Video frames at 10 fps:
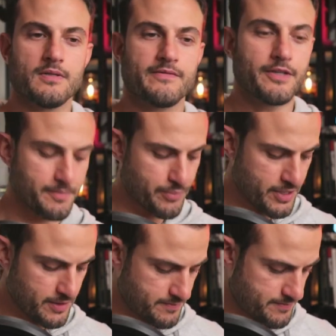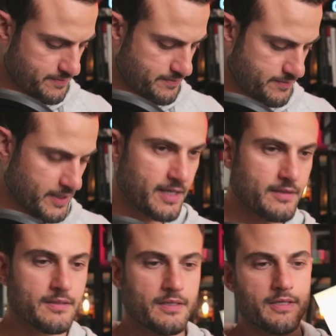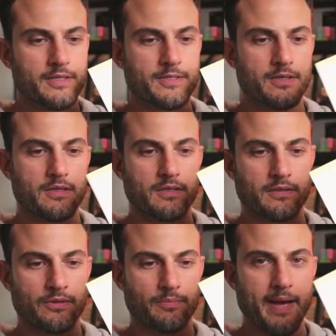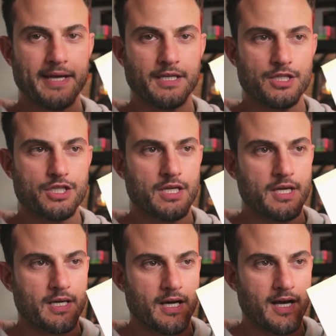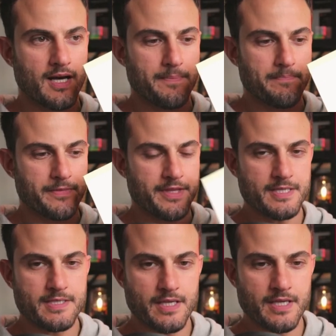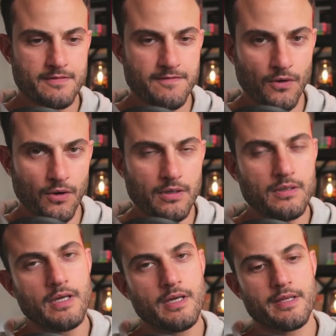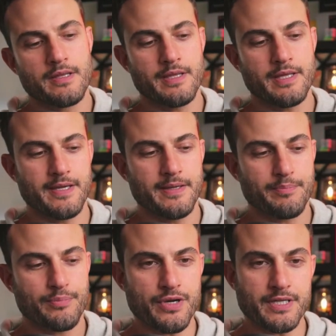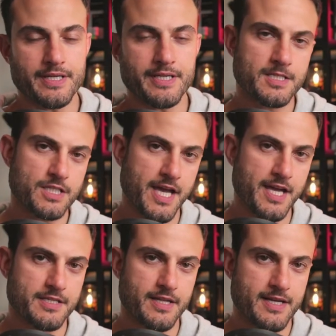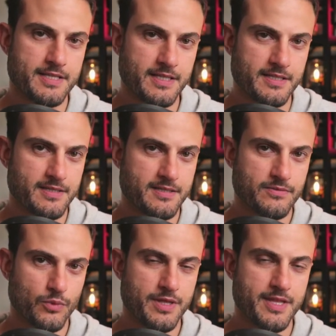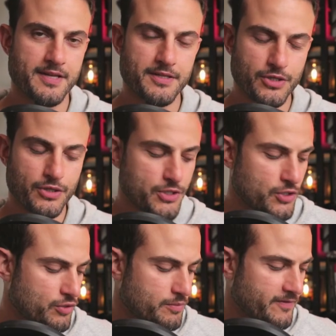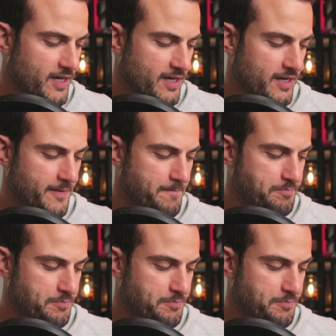I've got a print here. So little package. Um, this is for the print exchange that I did with the other YouTube uh,